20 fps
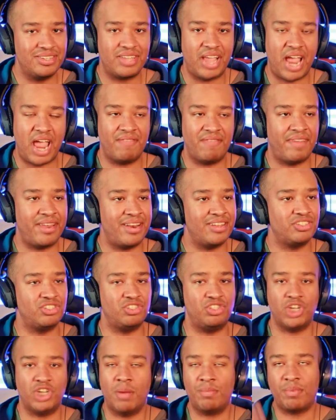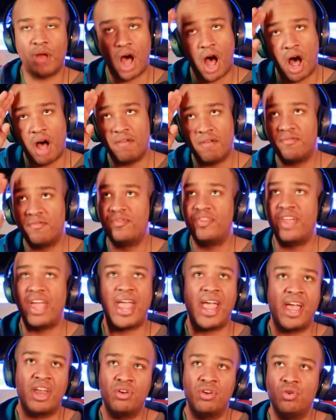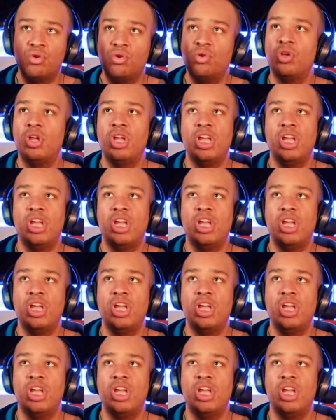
and they just jumped off the handle